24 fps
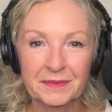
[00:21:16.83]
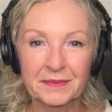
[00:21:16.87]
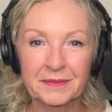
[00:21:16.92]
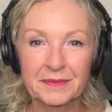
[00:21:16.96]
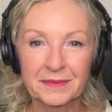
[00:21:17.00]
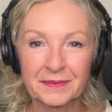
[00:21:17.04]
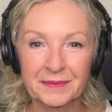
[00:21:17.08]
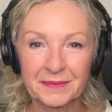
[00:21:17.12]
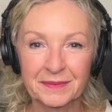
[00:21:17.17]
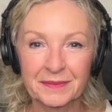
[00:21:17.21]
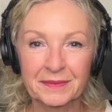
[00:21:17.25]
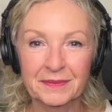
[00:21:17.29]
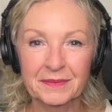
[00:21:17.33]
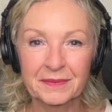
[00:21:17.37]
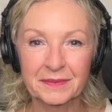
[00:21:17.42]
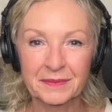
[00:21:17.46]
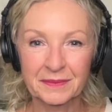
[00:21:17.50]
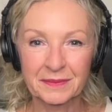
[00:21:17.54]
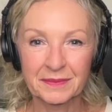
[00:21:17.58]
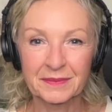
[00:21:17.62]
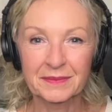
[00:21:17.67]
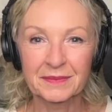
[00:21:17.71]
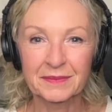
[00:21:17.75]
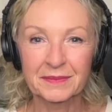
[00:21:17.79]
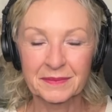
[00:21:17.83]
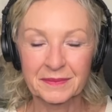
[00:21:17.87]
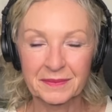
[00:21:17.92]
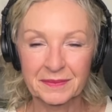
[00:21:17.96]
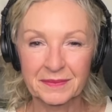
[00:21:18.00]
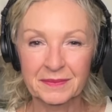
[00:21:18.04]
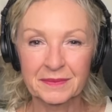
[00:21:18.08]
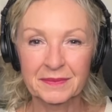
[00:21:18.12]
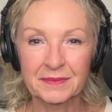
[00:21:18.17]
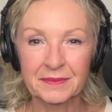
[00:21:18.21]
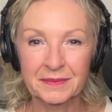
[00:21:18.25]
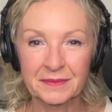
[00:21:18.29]

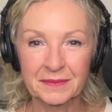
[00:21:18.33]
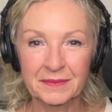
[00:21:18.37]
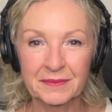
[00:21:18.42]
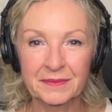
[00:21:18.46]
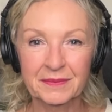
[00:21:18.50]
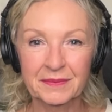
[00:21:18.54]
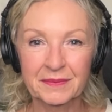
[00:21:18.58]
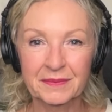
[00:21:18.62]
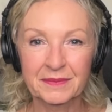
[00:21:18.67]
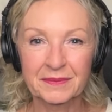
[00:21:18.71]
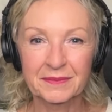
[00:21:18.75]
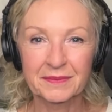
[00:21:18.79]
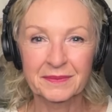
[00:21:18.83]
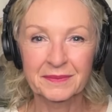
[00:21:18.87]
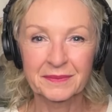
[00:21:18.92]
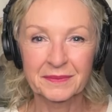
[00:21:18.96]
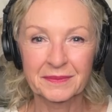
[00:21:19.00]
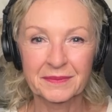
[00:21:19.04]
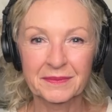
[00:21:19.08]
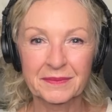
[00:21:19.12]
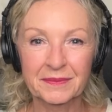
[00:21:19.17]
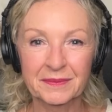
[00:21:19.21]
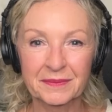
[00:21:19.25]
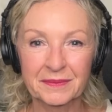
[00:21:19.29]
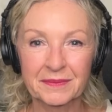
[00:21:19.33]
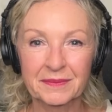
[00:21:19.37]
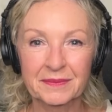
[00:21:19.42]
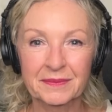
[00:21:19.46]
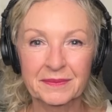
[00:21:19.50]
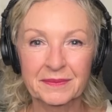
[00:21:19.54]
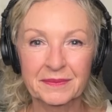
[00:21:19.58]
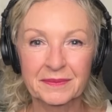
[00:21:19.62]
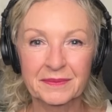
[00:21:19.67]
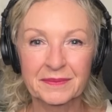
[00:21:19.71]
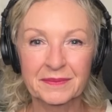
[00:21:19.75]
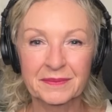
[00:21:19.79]

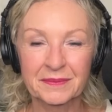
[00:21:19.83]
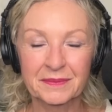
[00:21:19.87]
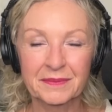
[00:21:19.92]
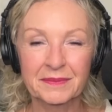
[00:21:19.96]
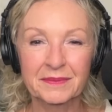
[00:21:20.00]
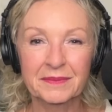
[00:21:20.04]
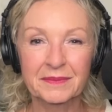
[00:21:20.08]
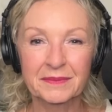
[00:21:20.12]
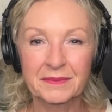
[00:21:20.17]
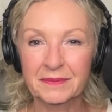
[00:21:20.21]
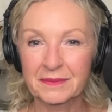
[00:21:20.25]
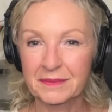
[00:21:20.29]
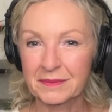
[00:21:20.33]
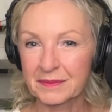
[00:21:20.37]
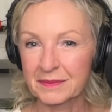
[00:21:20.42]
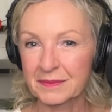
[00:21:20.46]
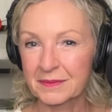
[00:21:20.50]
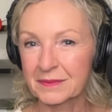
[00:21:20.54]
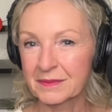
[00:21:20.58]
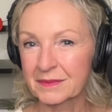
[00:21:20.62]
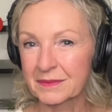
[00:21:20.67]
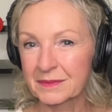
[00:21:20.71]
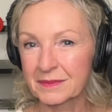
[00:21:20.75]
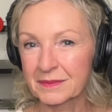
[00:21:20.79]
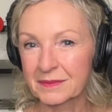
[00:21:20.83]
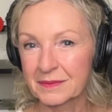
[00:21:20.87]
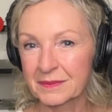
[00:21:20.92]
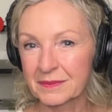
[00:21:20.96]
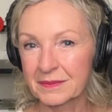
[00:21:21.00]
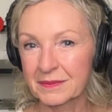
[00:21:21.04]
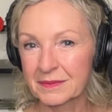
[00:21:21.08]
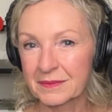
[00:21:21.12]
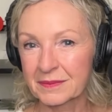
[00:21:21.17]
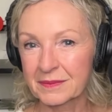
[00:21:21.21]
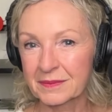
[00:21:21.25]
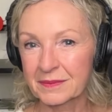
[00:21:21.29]

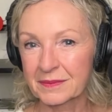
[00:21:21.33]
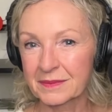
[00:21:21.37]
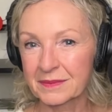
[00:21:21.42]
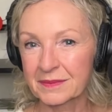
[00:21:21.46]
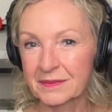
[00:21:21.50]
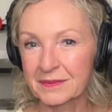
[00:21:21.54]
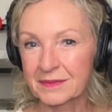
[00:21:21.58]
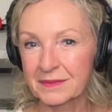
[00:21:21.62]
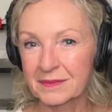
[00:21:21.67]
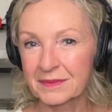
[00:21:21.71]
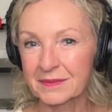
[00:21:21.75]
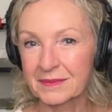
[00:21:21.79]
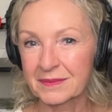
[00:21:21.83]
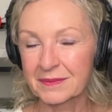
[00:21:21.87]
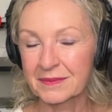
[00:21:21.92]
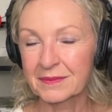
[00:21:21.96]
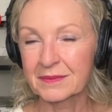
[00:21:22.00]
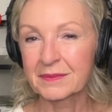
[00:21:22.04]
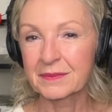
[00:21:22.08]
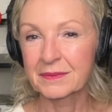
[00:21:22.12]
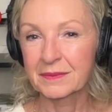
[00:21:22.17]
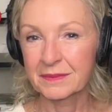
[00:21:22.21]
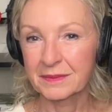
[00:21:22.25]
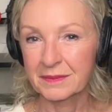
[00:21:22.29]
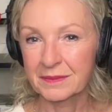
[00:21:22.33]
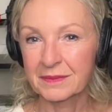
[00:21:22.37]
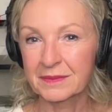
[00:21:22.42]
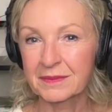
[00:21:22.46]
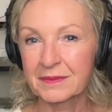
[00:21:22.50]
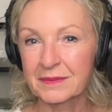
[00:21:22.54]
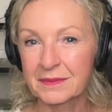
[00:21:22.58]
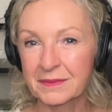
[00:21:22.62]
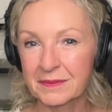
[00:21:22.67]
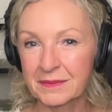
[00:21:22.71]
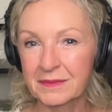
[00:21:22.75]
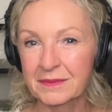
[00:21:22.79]

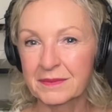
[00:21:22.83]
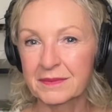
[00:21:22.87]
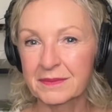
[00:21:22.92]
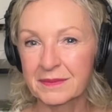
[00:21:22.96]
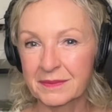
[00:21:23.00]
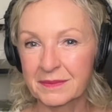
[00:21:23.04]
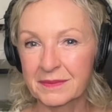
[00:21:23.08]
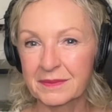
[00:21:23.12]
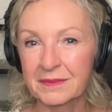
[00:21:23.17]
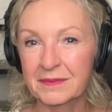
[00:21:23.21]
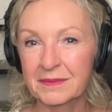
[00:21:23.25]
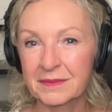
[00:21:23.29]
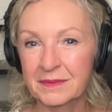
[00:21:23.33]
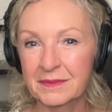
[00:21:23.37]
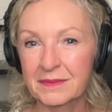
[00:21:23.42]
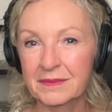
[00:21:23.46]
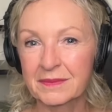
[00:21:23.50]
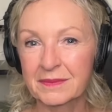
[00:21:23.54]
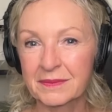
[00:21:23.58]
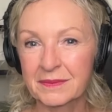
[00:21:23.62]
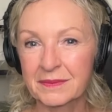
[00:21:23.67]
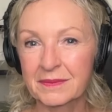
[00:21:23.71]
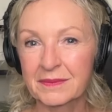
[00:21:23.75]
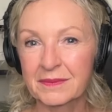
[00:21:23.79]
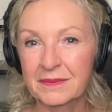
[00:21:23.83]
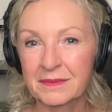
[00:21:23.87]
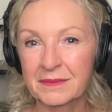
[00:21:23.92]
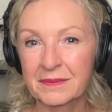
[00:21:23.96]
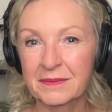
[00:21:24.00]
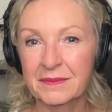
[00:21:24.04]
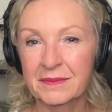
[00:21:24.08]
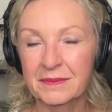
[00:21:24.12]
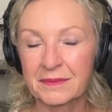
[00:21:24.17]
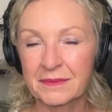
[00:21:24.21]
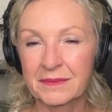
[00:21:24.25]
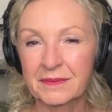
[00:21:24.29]

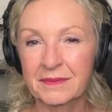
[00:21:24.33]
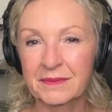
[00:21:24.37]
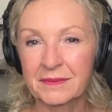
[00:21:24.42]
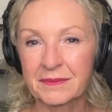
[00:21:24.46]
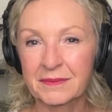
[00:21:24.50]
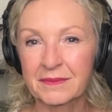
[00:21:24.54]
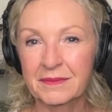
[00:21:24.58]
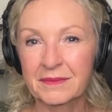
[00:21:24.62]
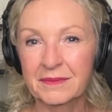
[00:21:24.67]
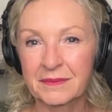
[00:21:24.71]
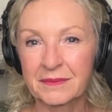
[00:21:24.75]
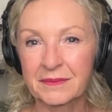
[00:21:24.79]
The person shown says nothing.